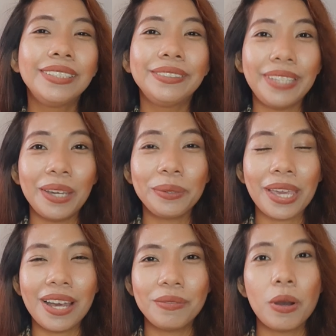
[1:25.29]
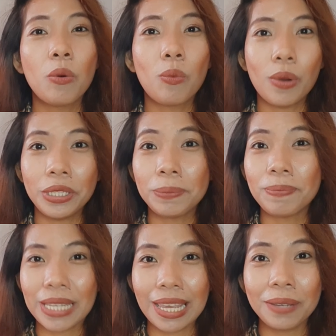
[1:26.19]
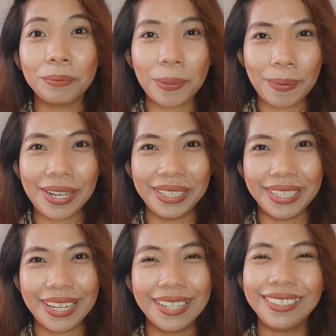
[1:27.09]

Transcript: Now we have was being prepared.